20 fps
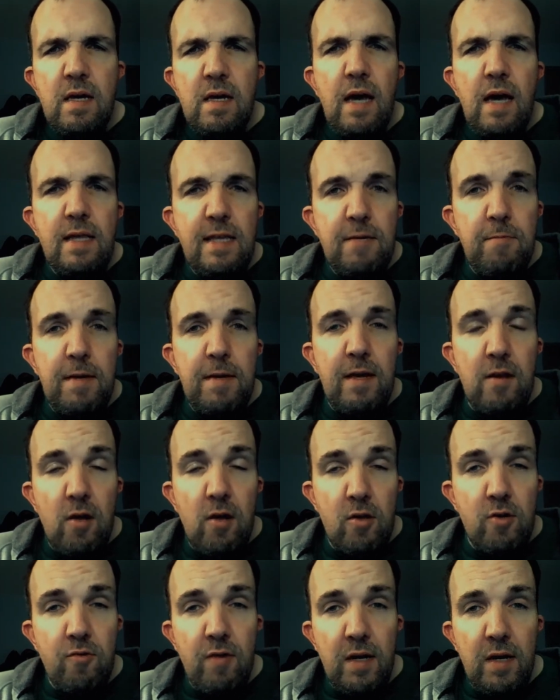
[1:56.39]
I think we can
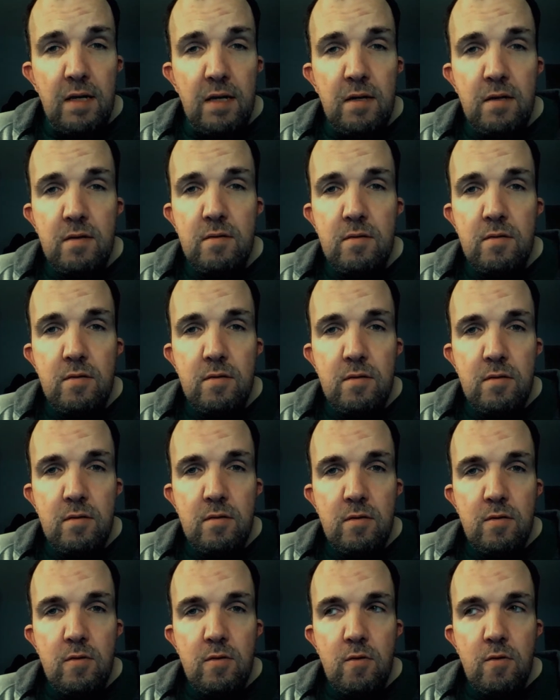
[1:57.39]
all agree,
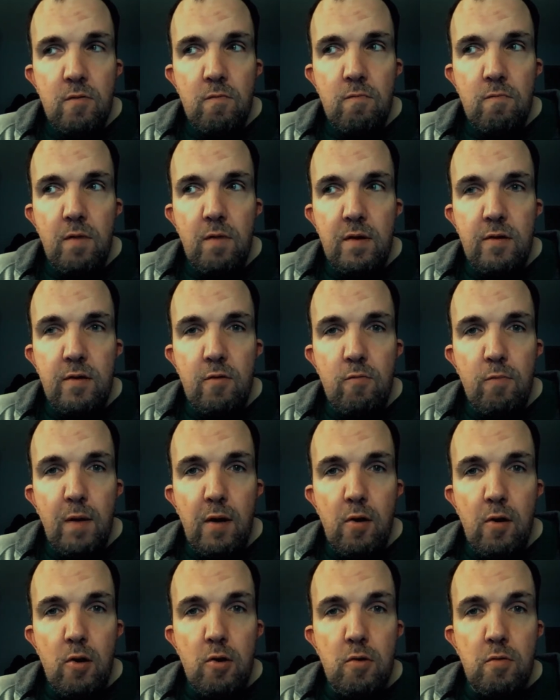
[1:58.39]
whether
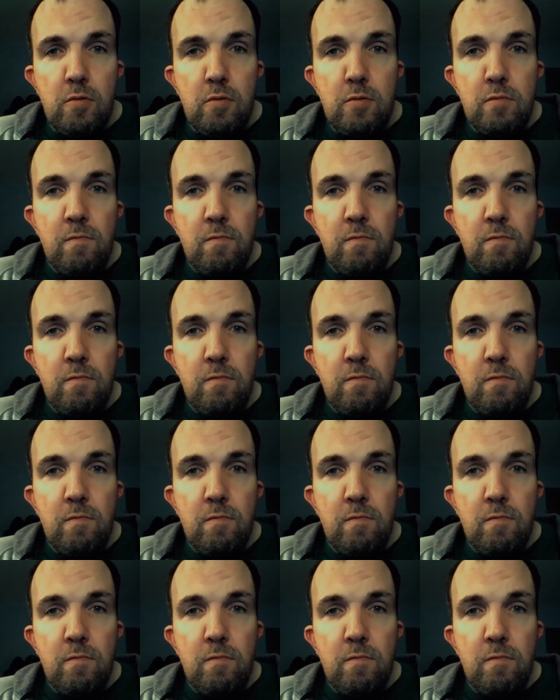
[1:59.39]
we're